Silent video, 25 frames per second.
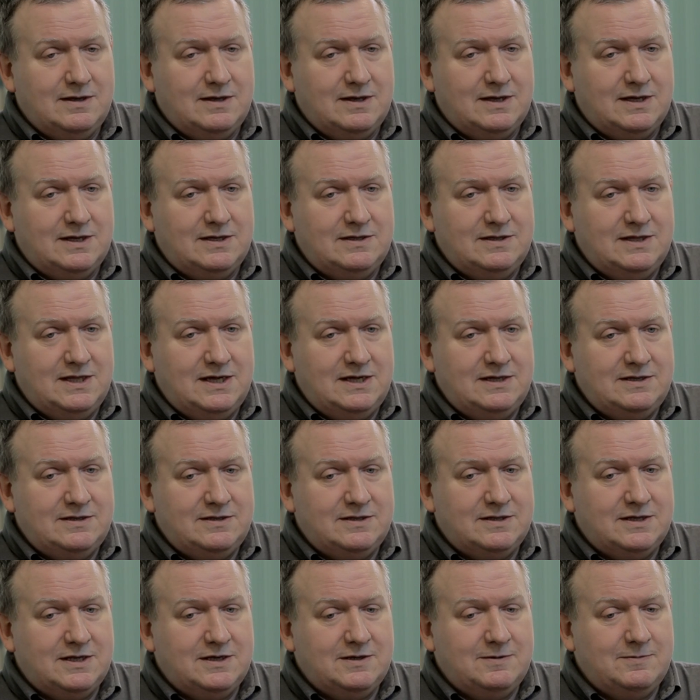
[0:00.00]
And
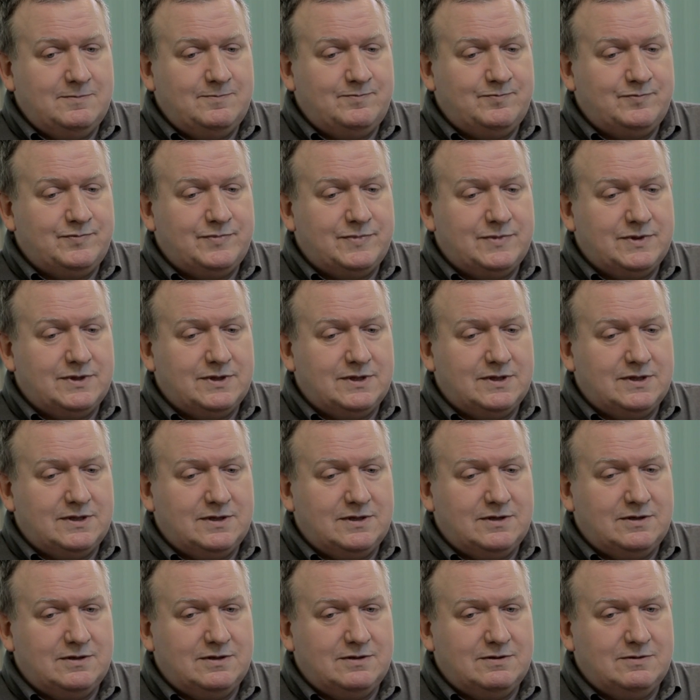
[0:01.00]
then
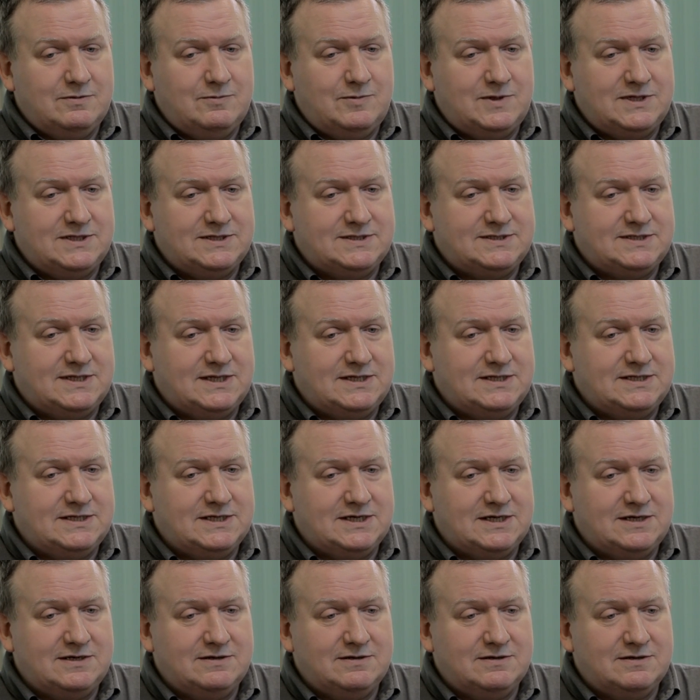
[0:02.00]
one
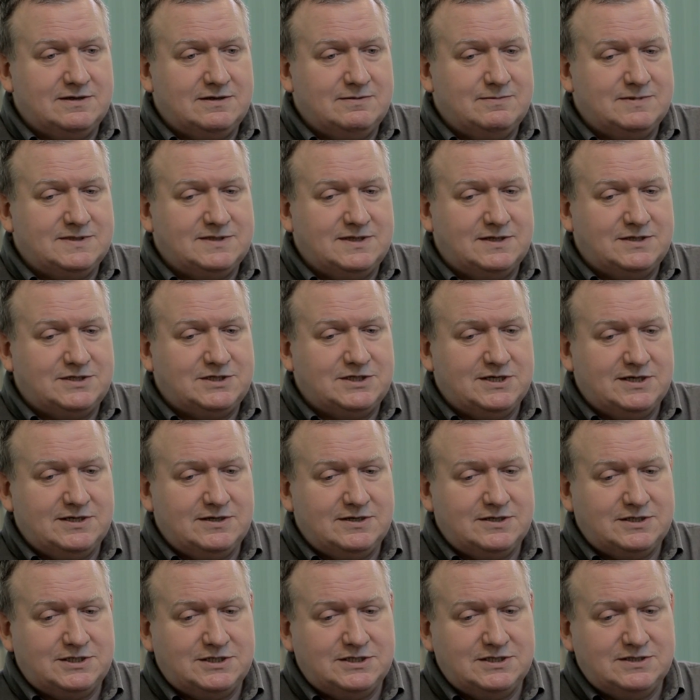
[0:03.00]
Sunday I was at
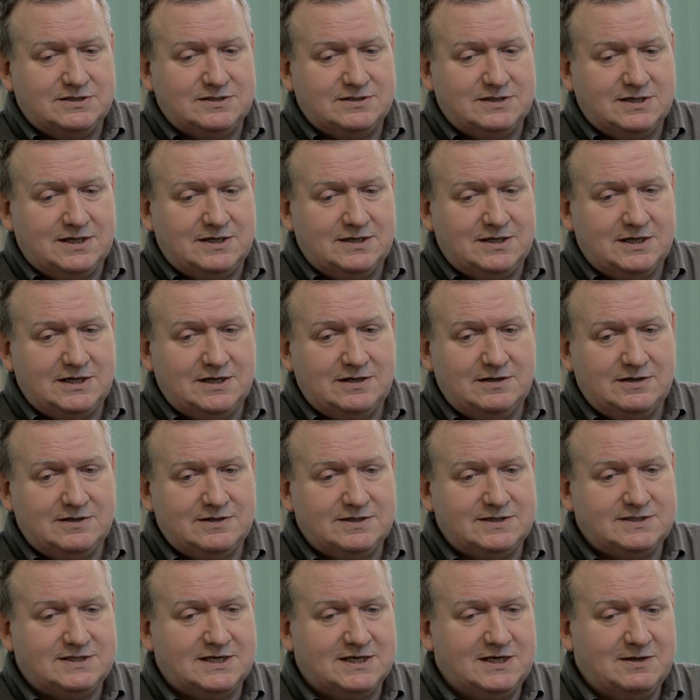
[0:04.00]
church
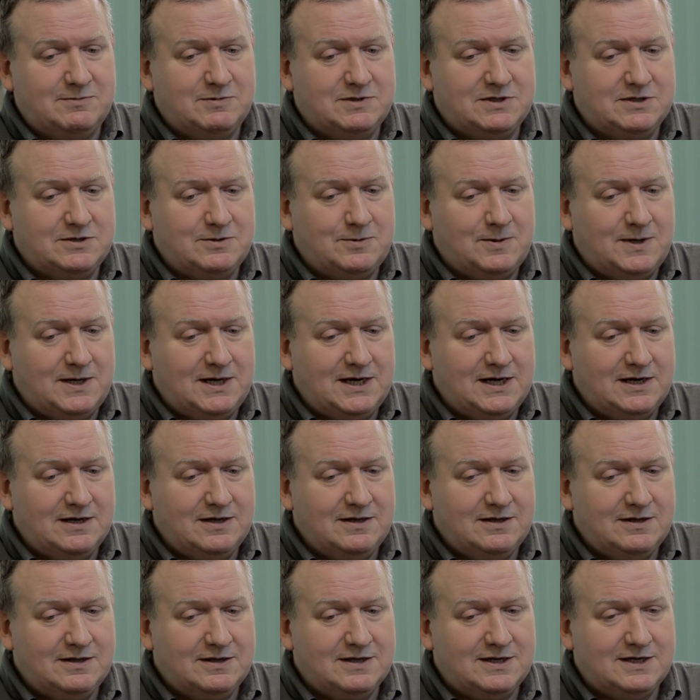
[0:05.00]
singing with the choir,
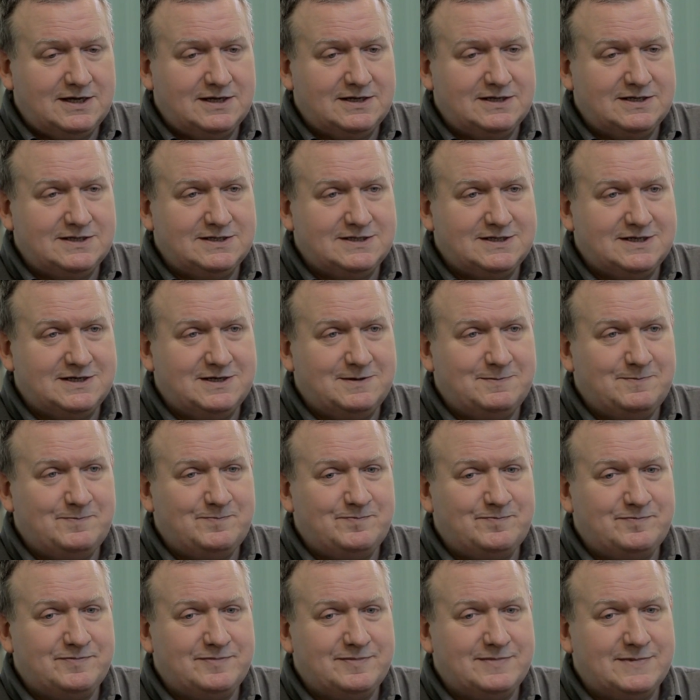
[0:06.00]
and
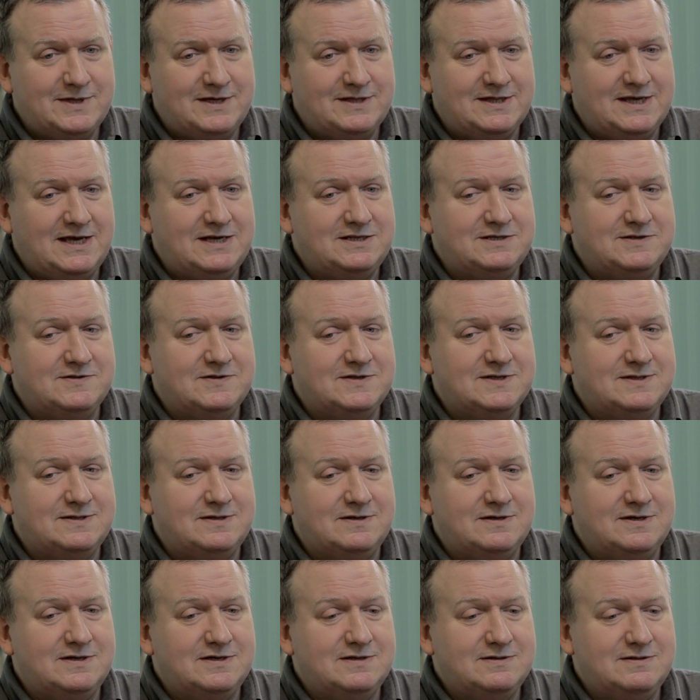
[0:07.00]
at the end of
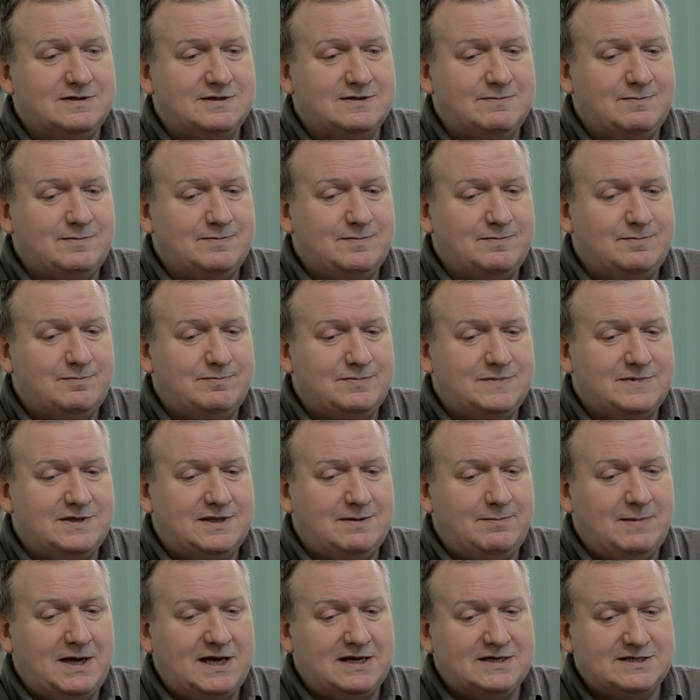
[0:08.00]
the
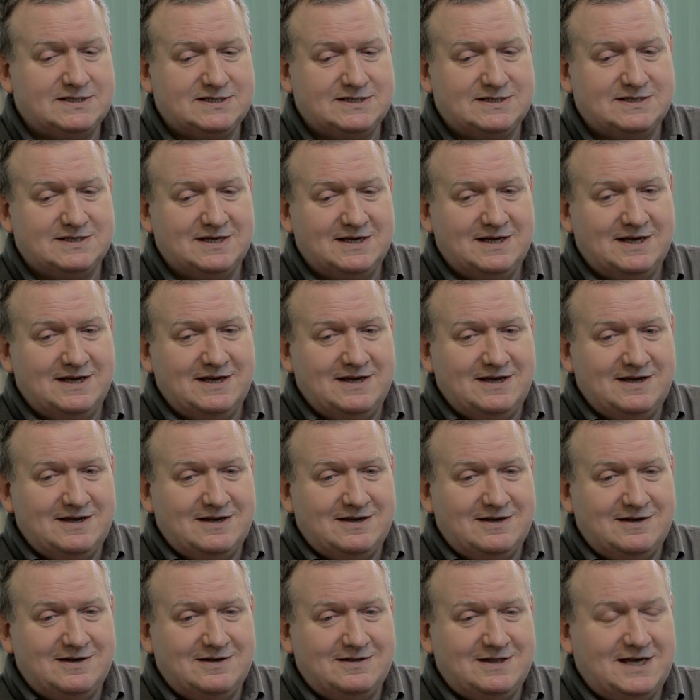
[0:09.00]
Mass,
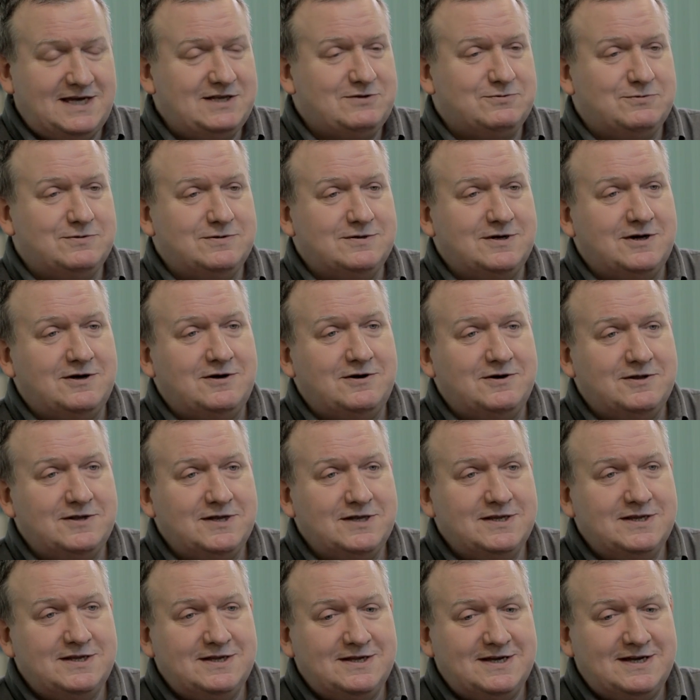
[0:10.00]
they'd all
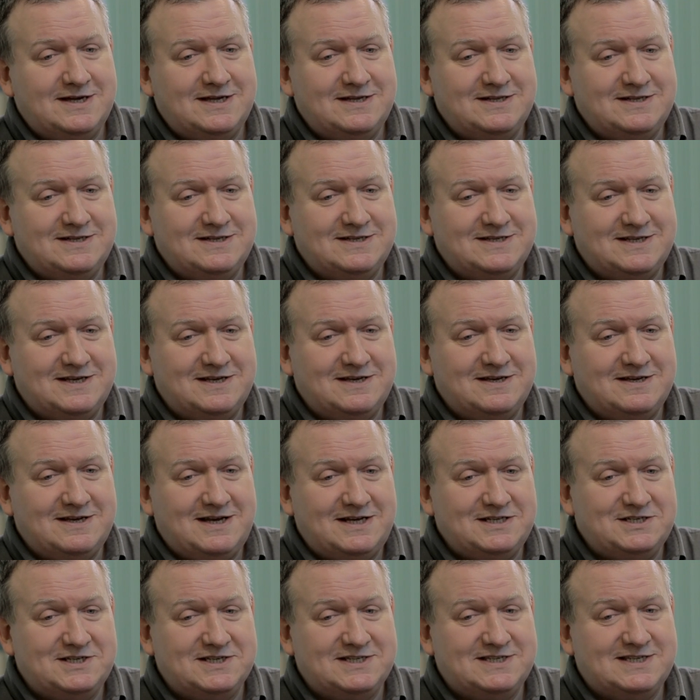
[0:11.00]
gone, and I
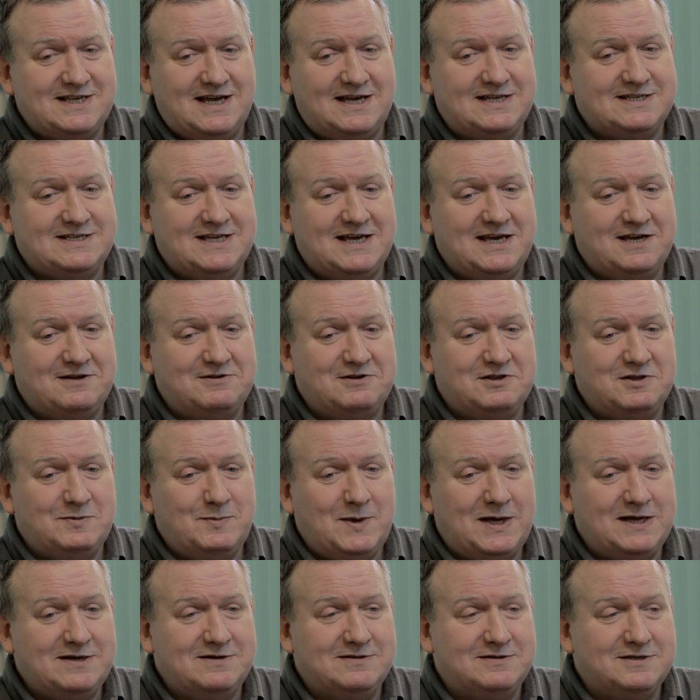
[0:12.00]
just sat down at the
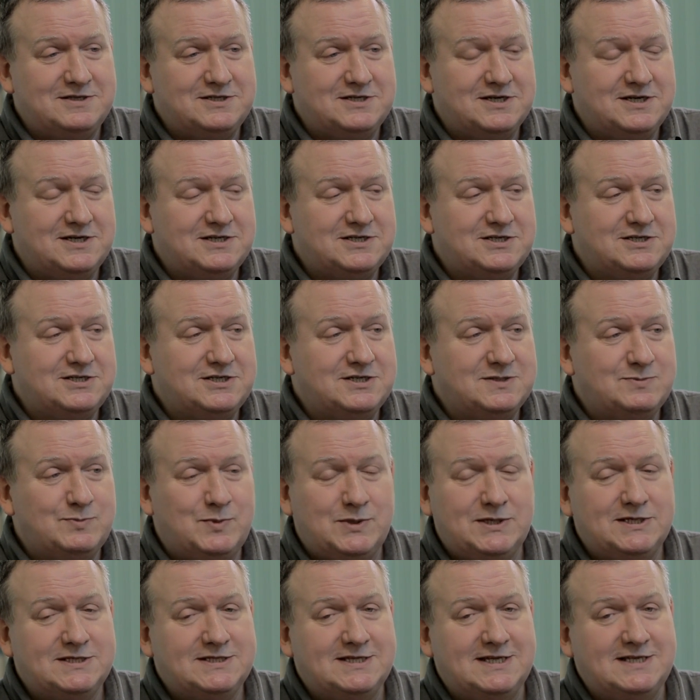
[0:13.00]
back of the church and just
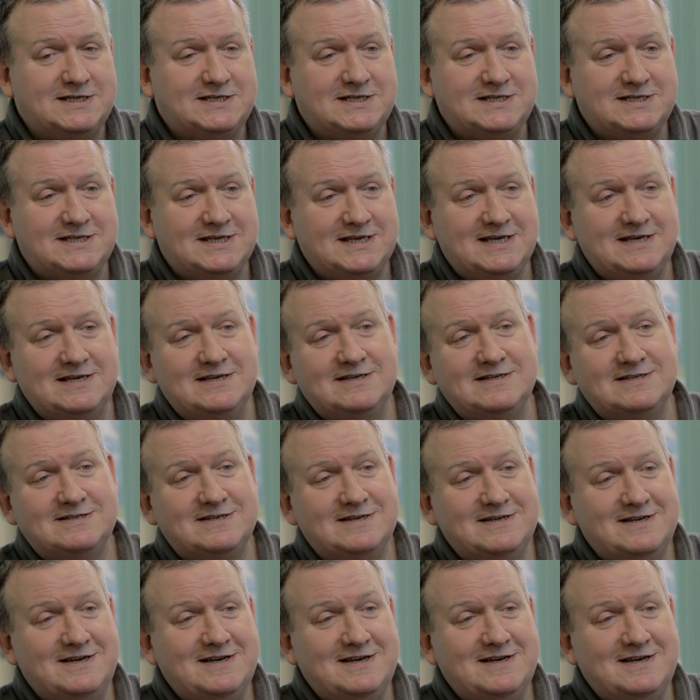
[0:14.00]
burst into tears